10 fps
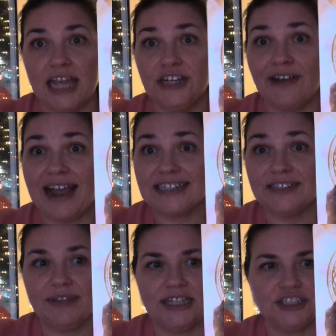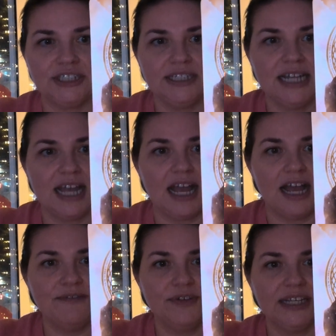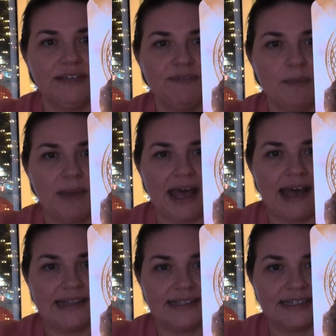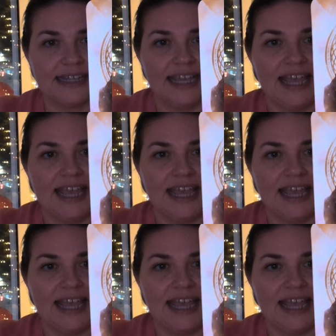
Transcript: And your activation, I forgive the past,